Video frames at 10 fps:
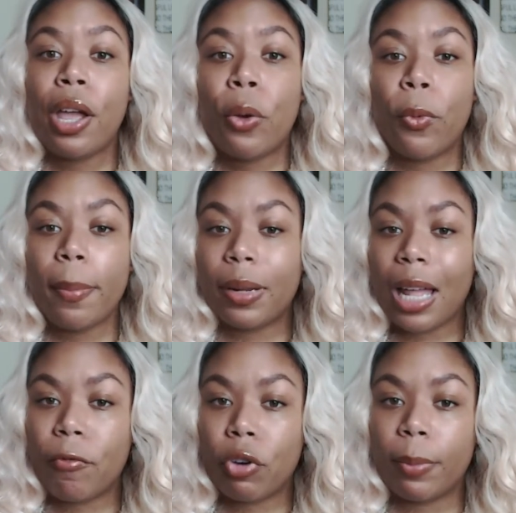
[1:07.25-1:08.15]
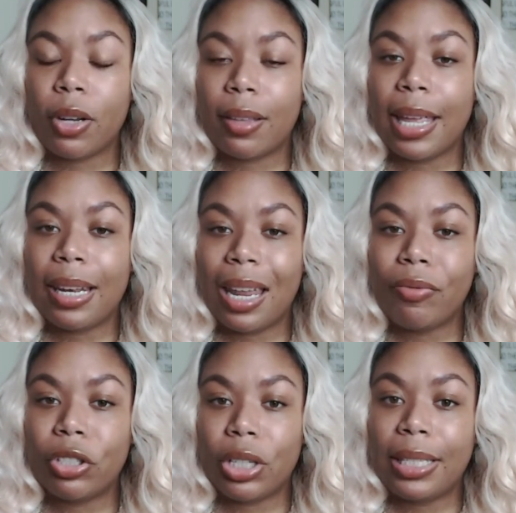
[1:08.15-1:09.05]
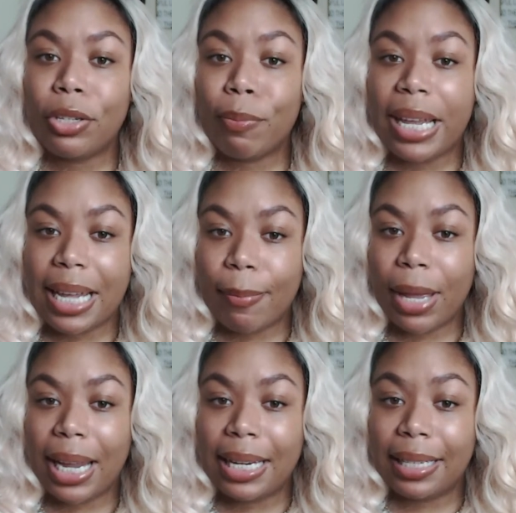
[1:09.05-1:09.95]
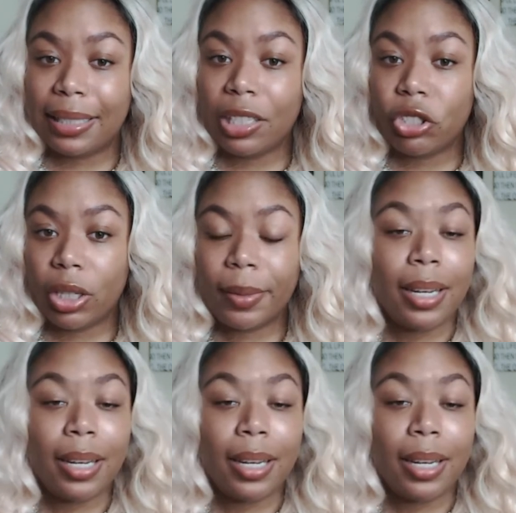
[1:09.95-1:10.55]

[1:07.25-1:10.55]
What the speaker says: what platforms are they leveraging to make a buying decision.